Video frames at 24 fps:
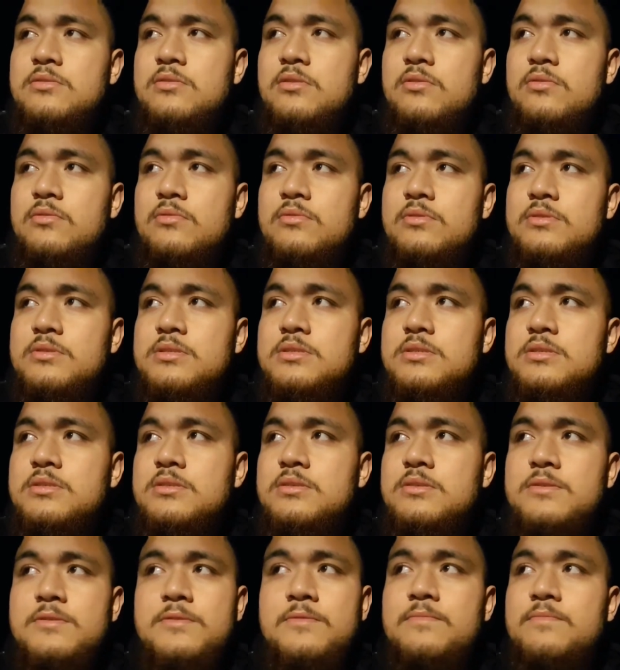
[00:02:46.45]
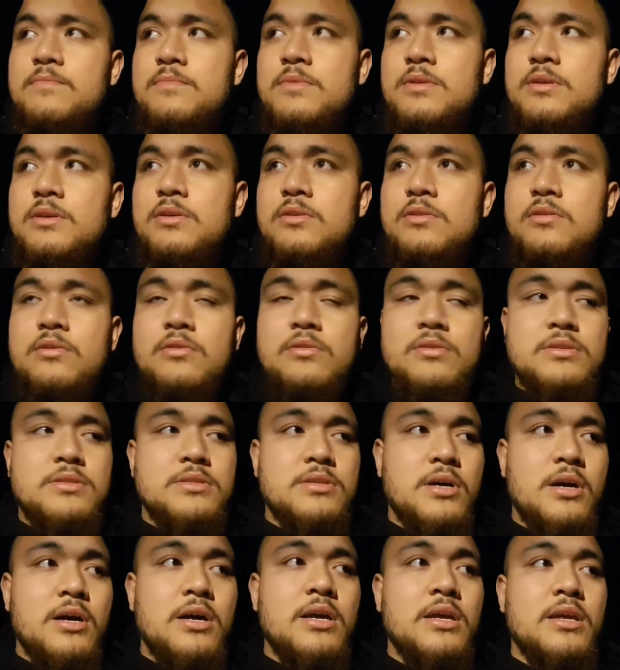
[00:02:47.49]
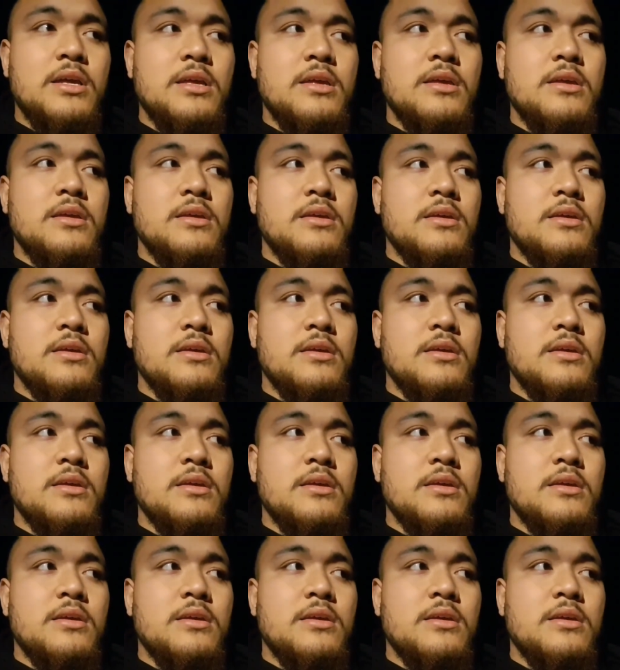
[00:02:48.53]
you know, it's high.